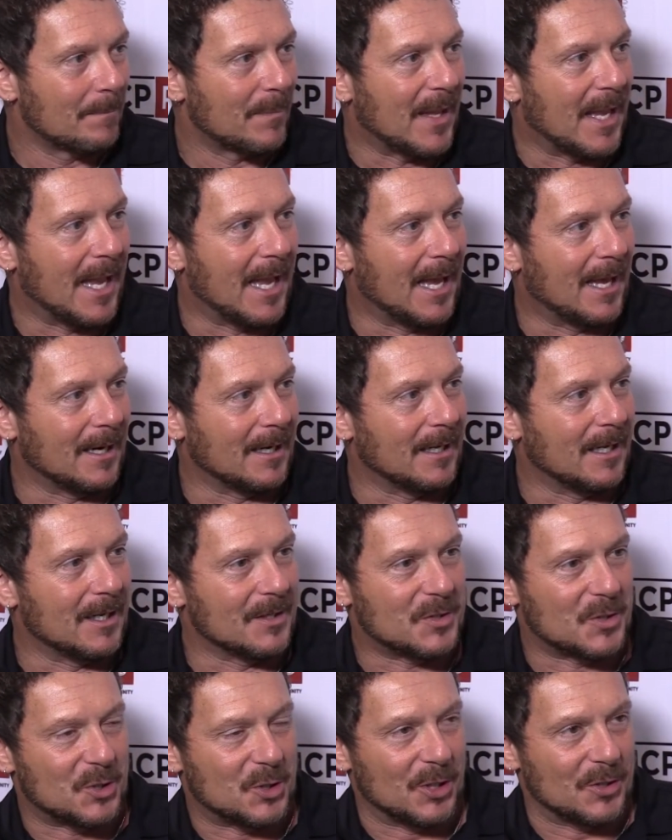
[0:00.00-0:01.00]
And
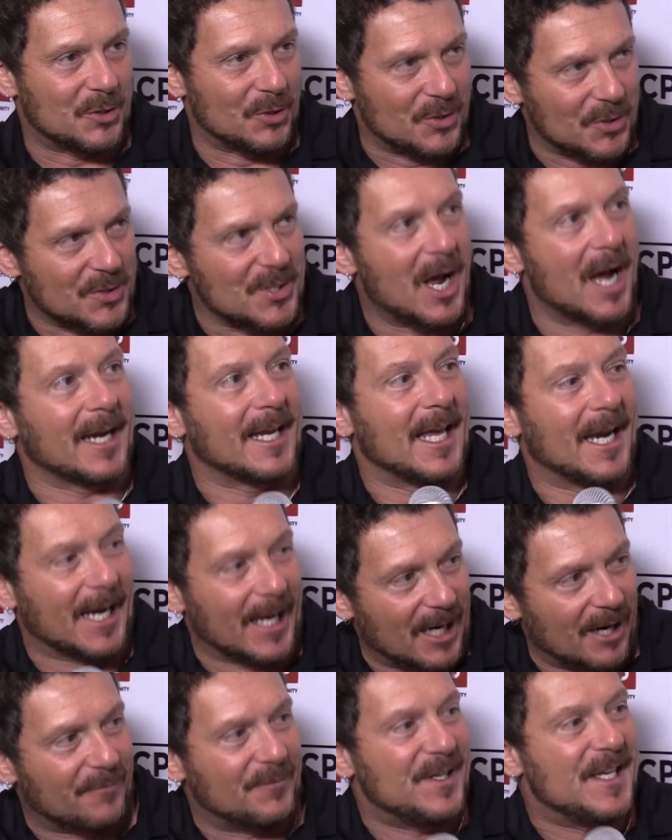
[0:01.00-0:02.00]
it's just, you're just not getting
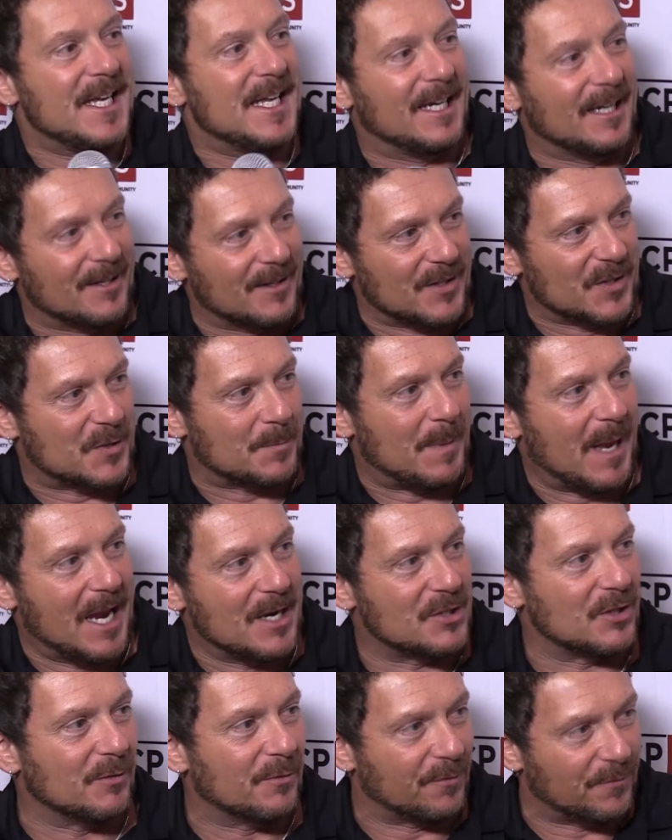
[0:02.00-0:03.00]
enough heat into the space.
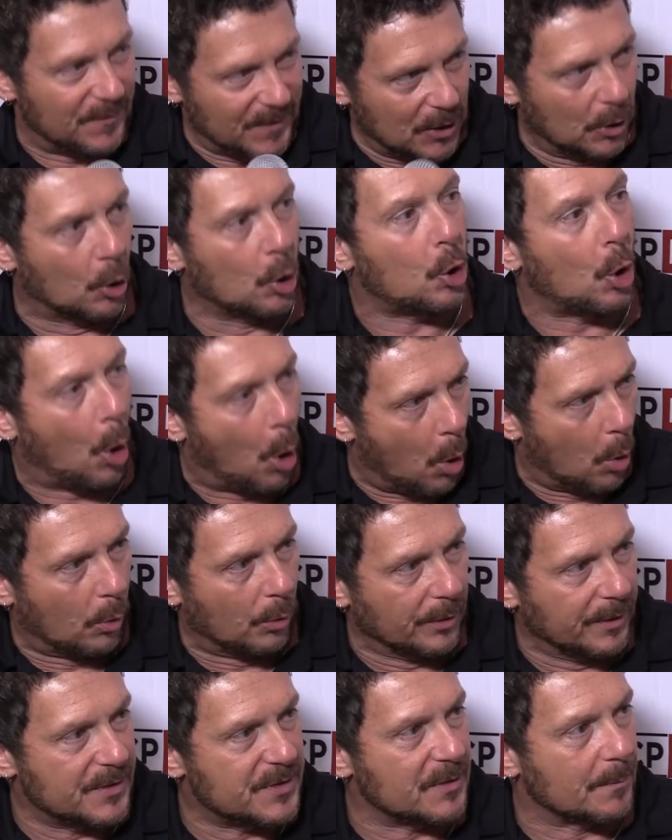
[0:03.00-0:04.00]
You feel cold.
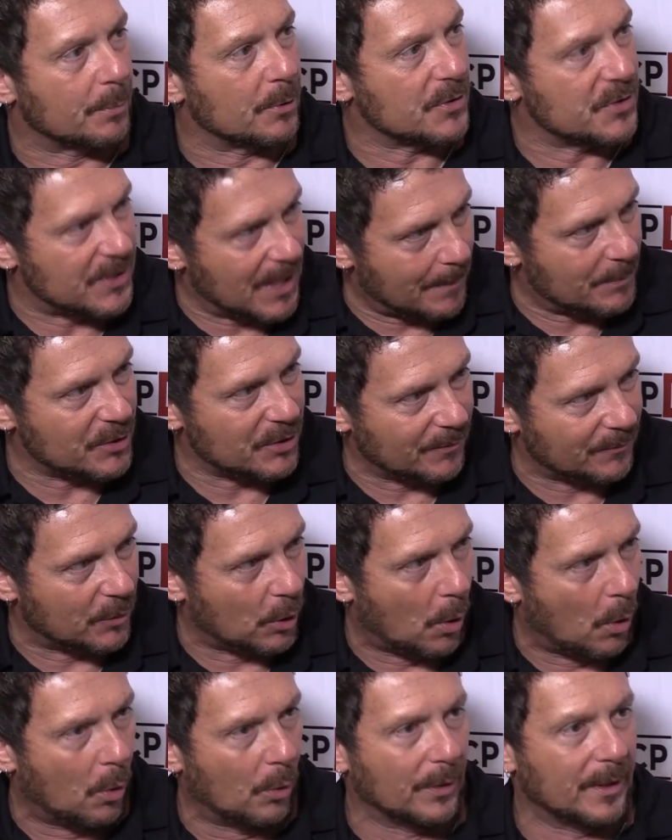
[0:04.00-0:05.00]
It's a perception of
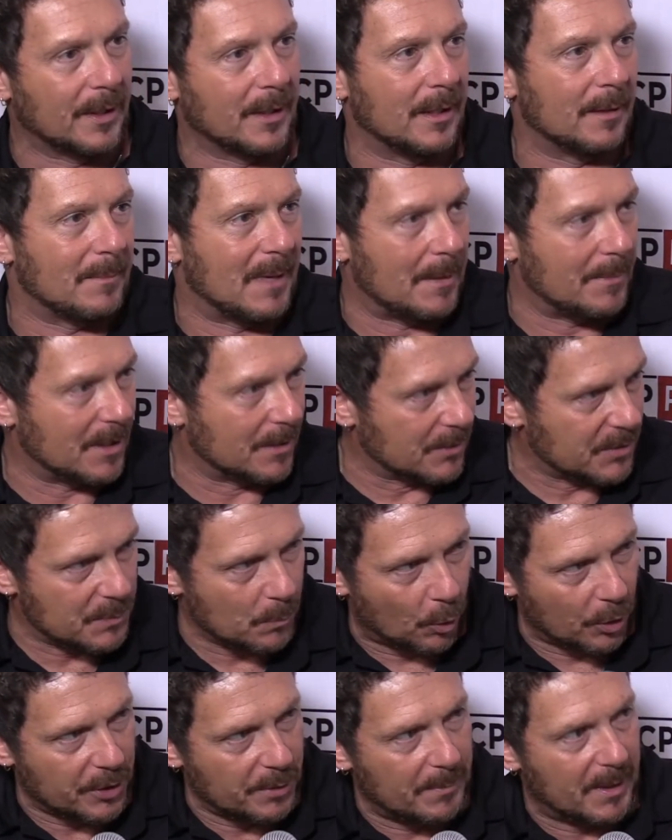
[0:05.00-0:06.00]
cold, and maybe there's
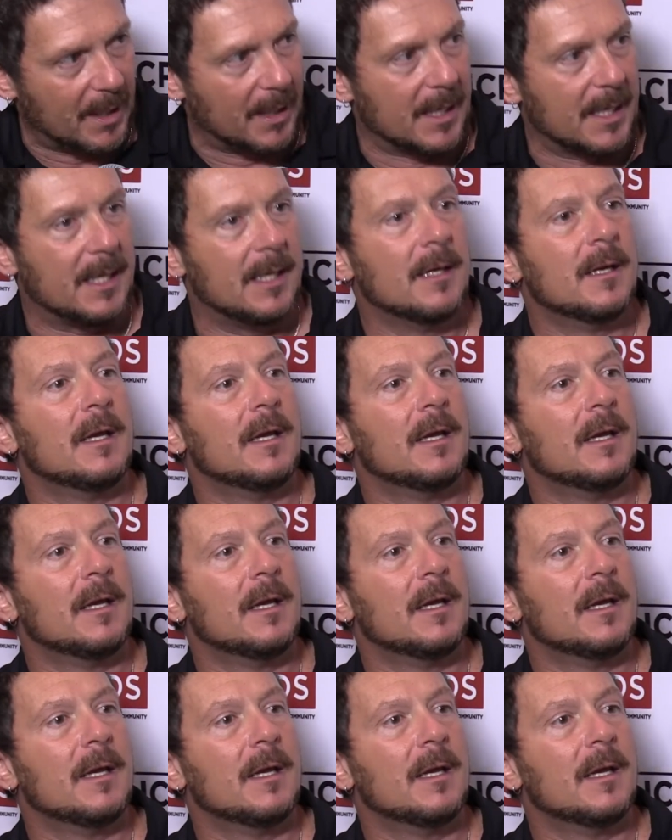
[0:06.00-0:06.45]
more humidity.